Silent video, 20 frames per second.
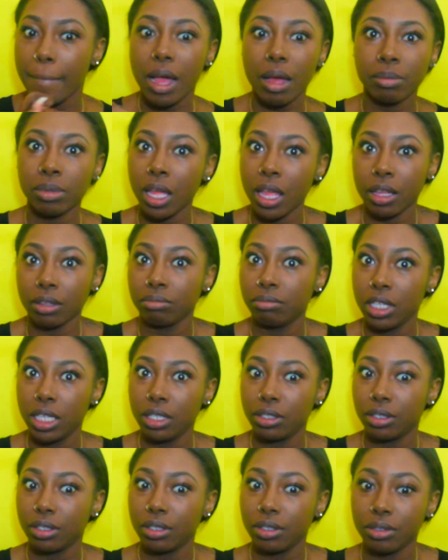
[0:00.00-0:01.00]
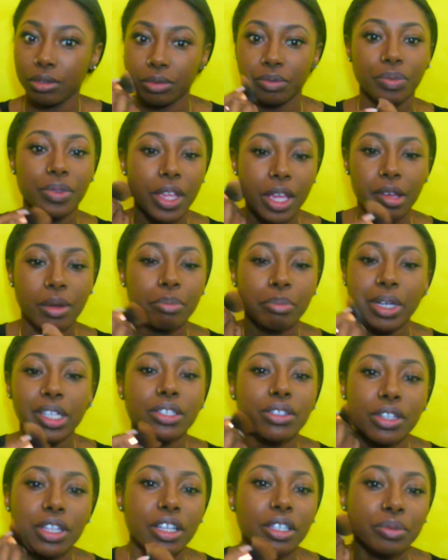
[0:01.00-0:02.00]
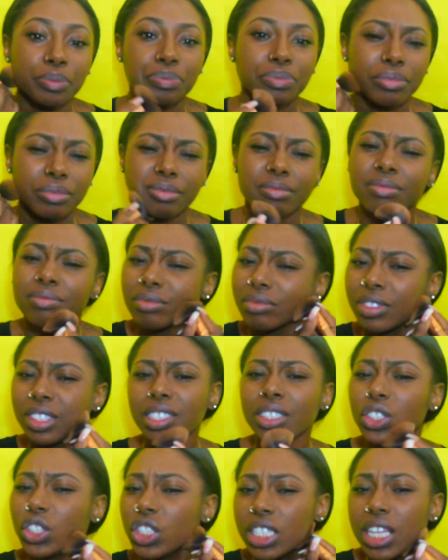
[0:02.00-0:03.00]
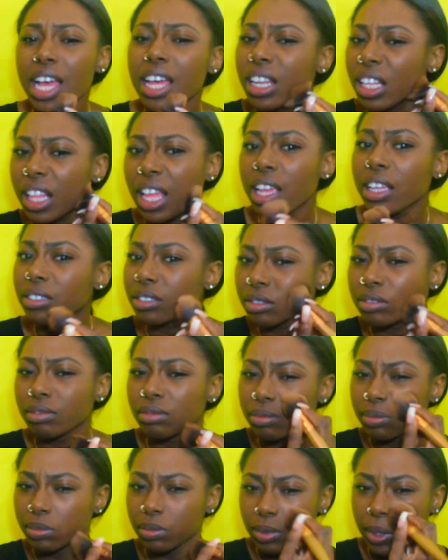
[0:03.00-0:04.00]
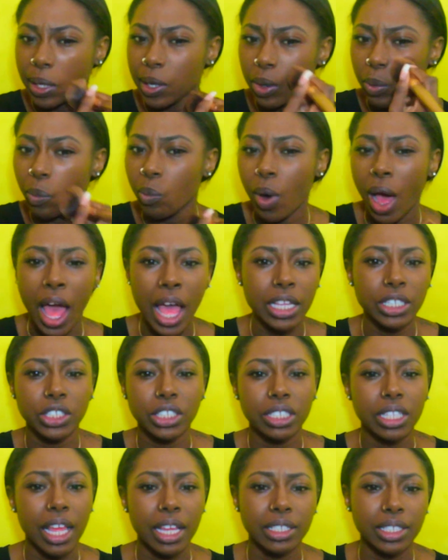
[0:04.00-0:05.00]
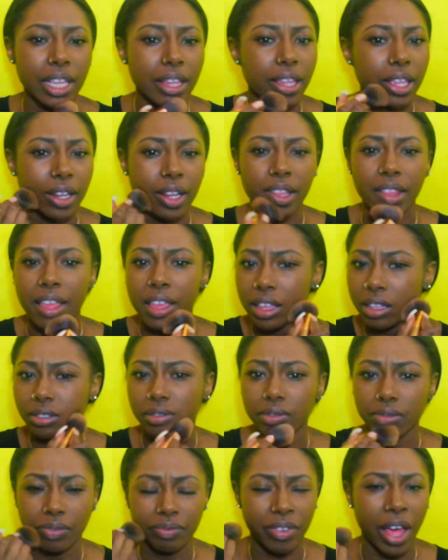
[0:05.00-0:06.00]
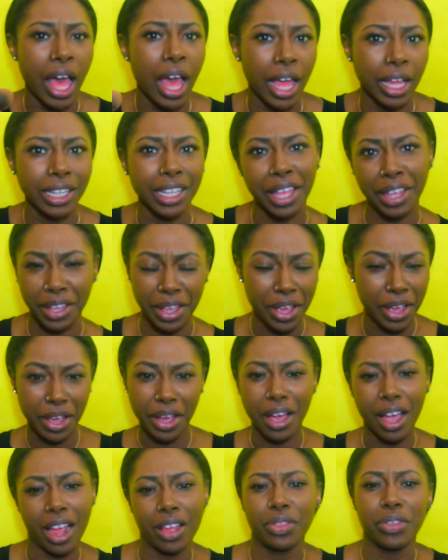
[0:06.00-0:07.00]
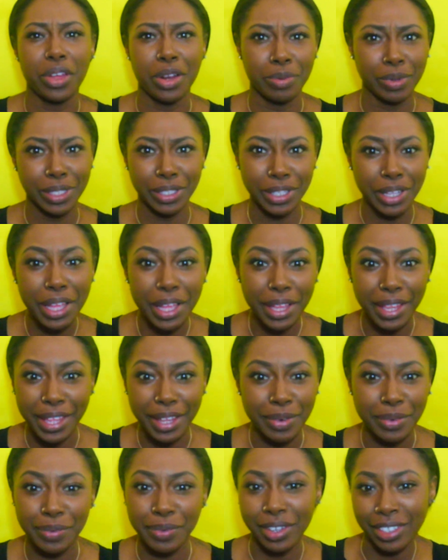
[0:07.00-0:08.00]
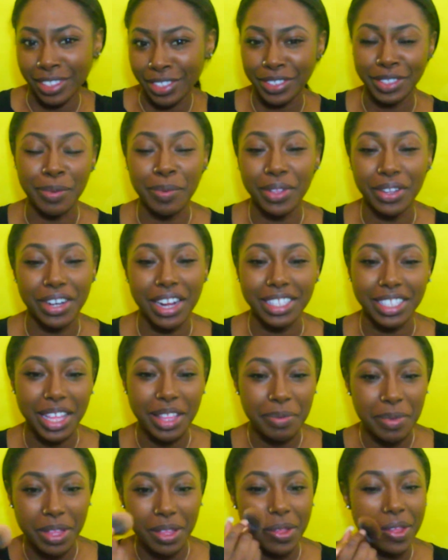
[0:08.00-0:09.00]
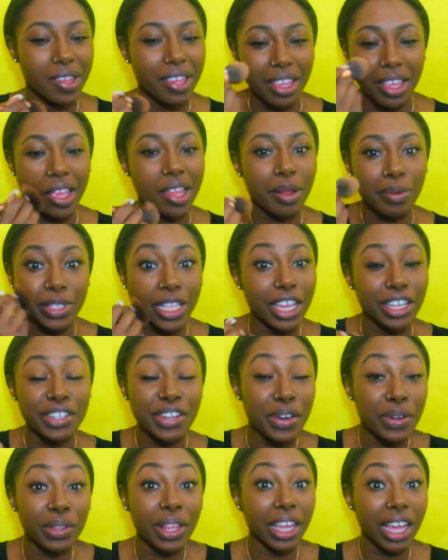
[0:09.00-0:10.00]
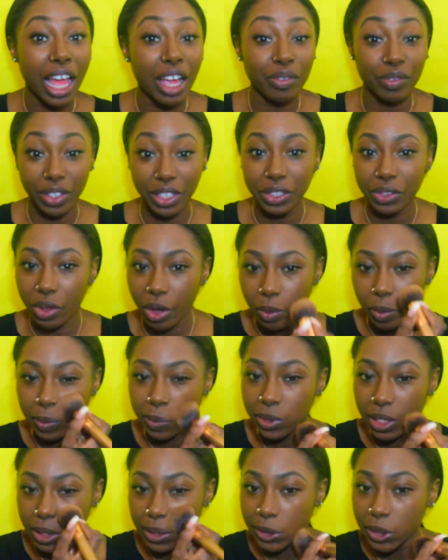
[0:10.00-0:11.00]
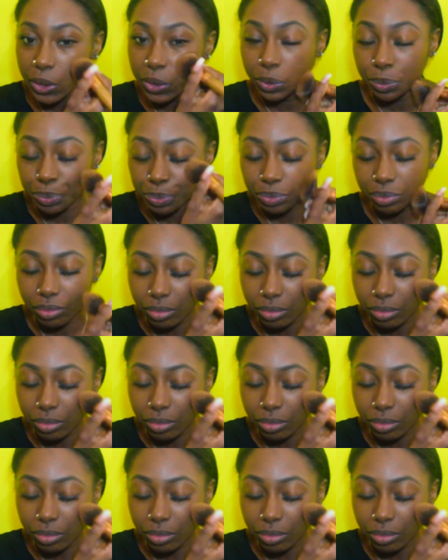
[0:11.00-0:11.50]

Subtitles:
I'm like, me too. But you know, she kind of like, why is she like taking it like fine? Like, I thought it was good. Like, is there something you're not telling me? And I was like, no, like, I really thought it was good too.